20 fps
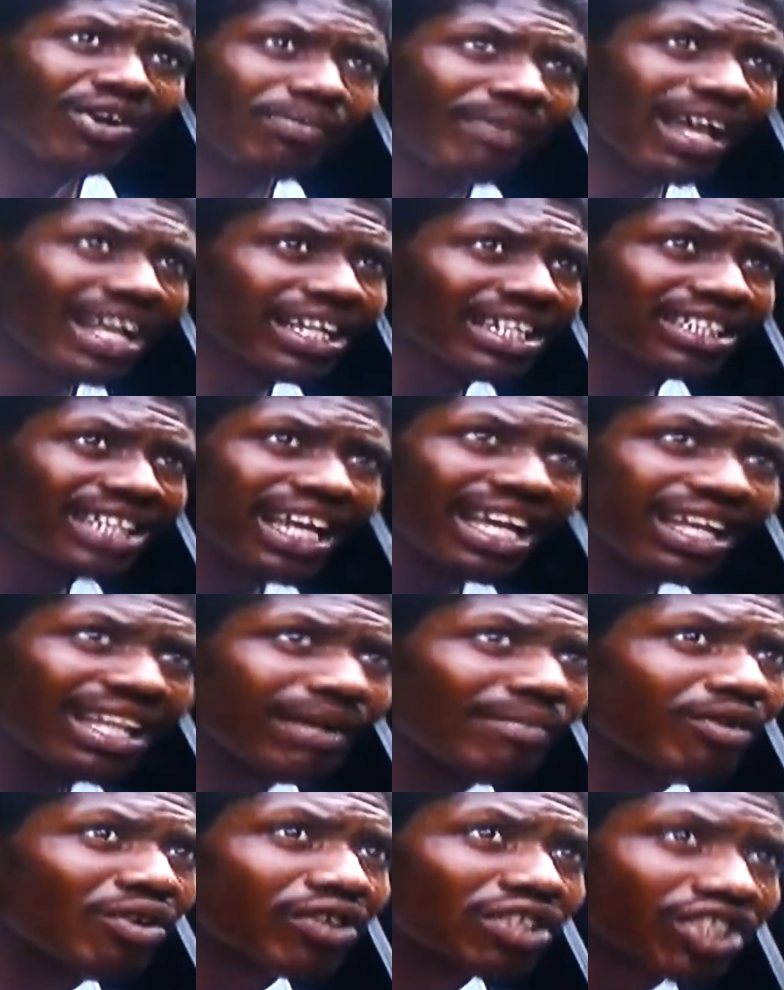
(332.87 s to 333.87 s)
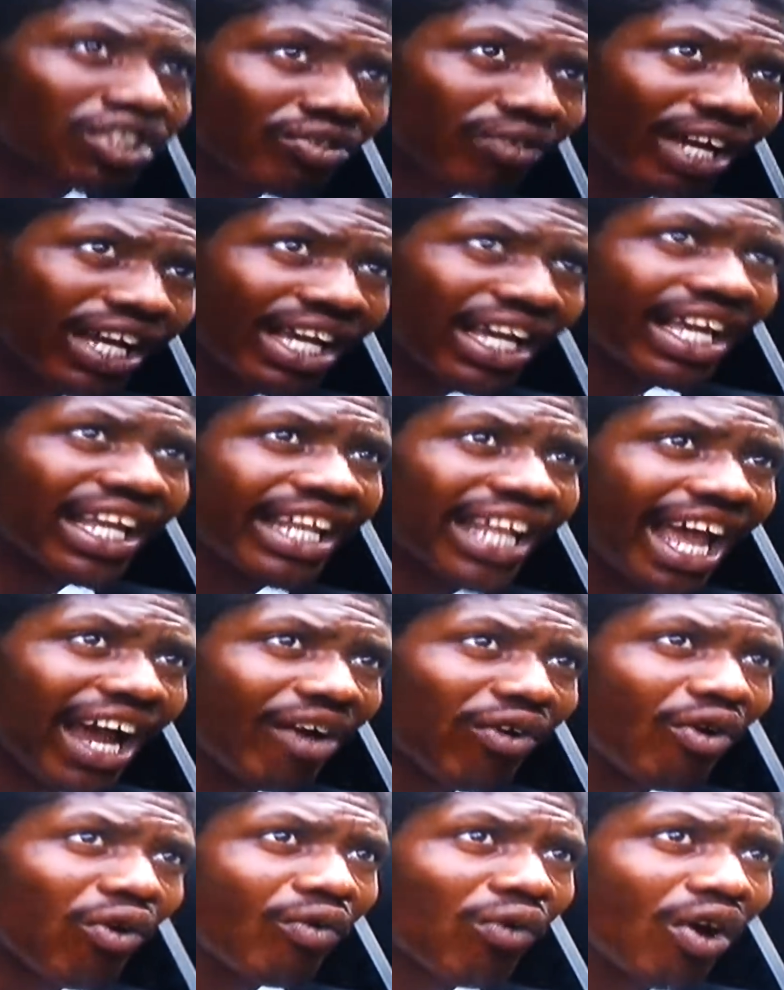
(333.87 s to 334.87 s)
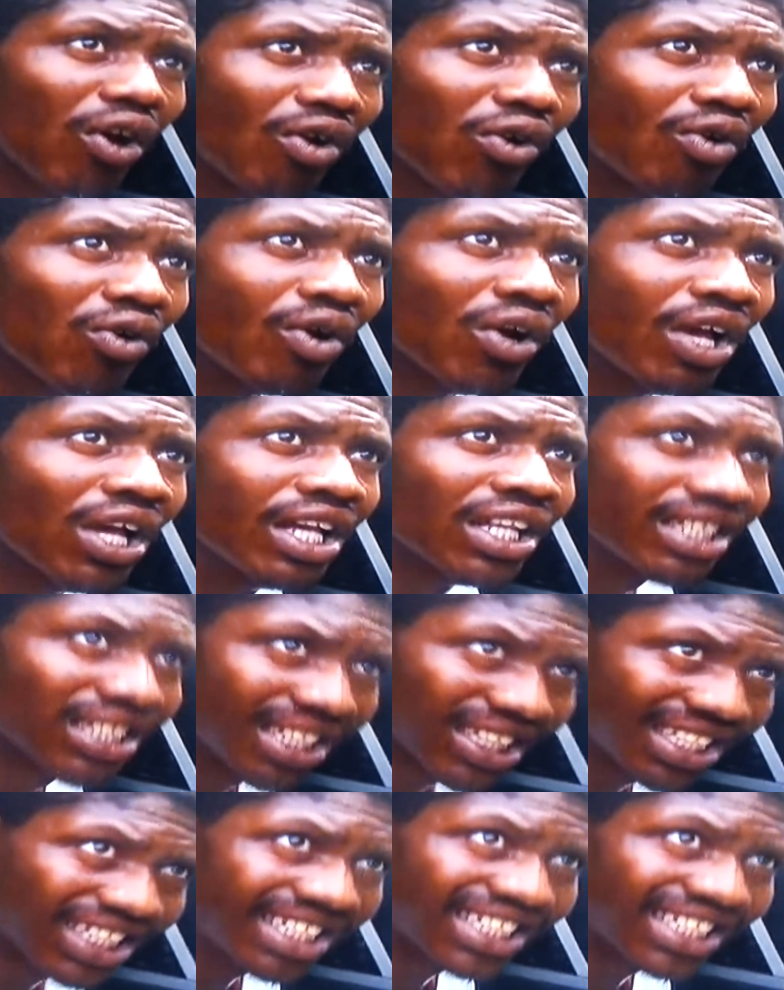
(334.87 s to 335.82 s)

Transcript: to go back to jail. I'm on the straight and narrow road to